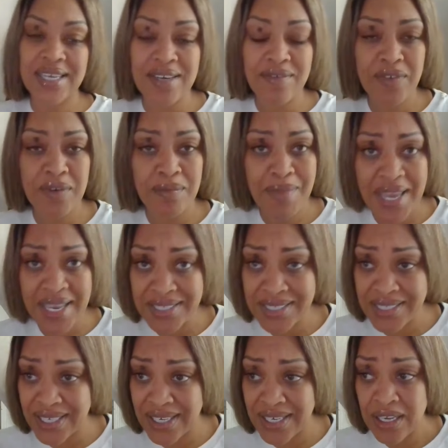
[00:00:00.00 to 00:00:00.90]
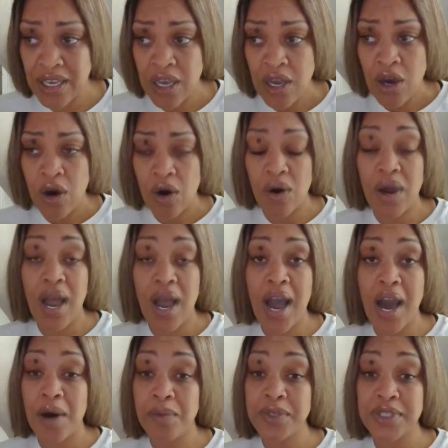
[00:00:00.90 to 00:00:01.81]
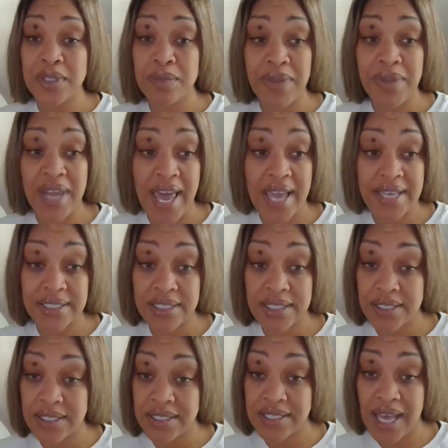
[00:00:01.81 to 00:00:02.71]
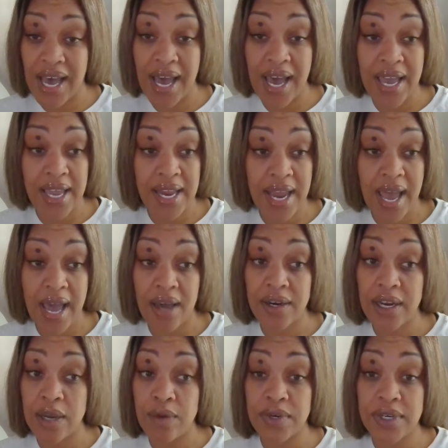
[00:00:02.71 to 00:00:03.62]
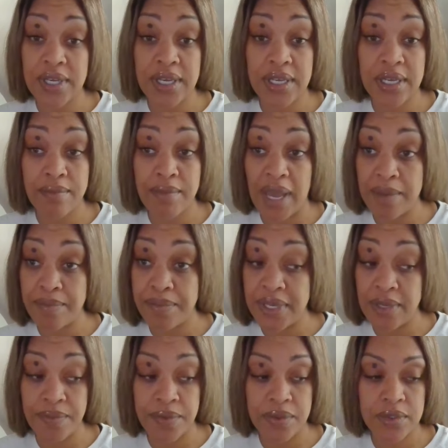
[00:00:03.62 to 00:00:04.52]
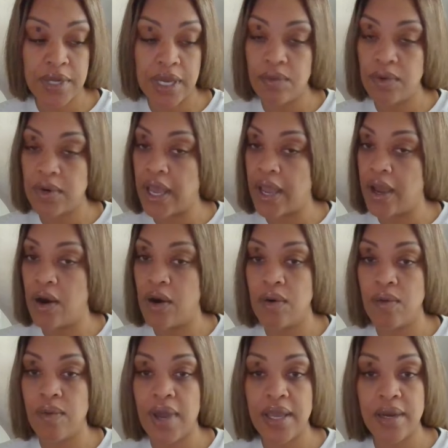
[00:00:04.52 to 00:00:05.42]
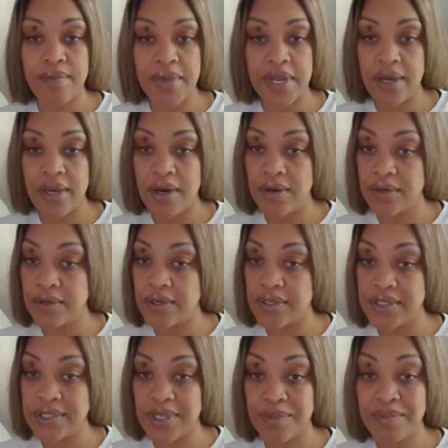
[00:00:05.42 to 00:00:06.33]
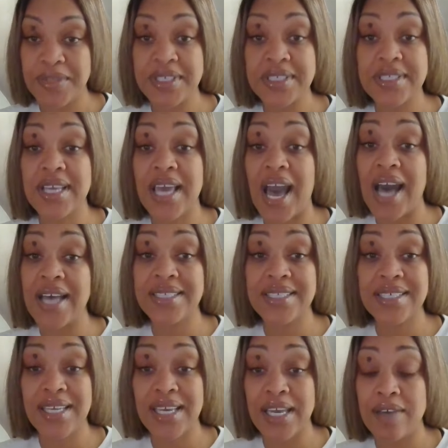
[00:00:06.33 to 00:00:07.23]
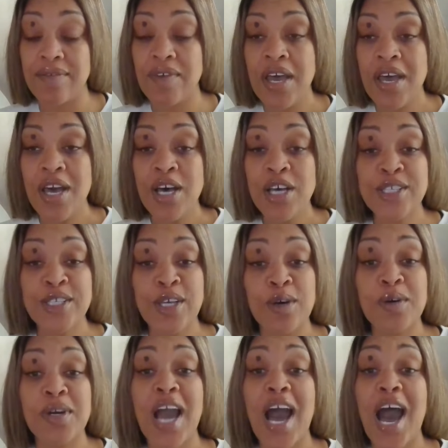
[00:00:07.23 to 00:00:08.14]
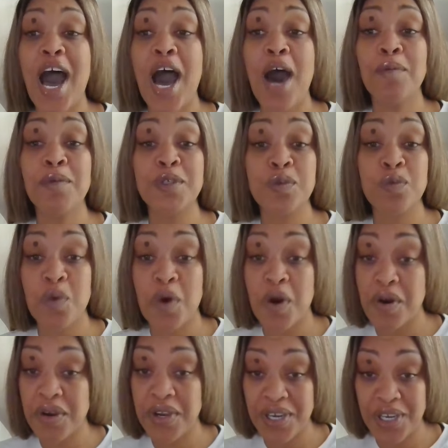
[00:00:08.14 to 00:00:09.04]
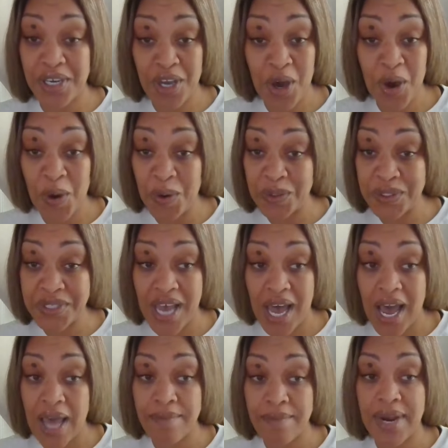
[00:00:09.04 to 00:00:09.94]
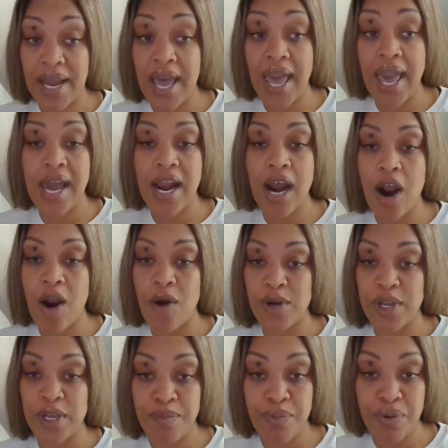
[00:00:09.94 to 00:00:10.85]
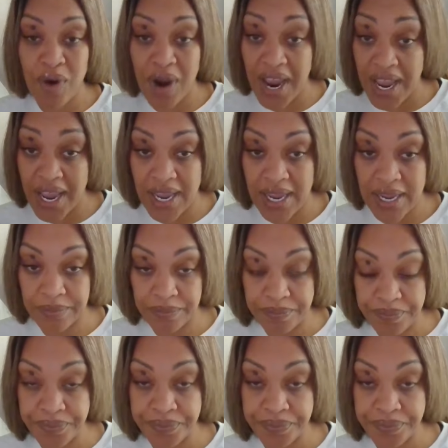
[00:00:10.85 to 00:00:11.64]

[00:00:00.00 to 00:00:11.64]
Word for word: and information on how it was a black genocide and how they were killing my people, they were like, oh, wait a minute, hold on, something's got to give. So God was working the whole time. And I had already prayed